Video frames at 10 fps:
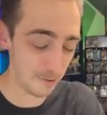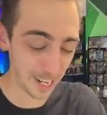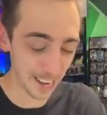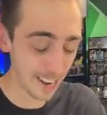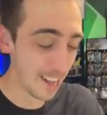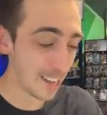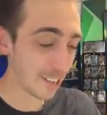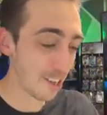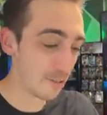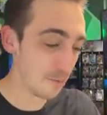We got
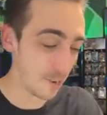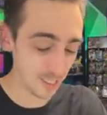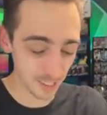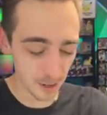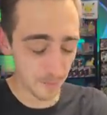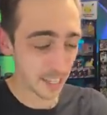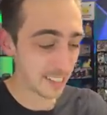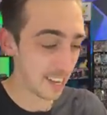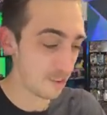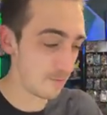Clawlopus,
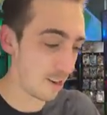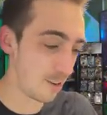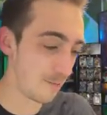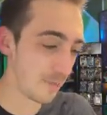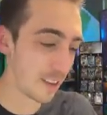Tynamo,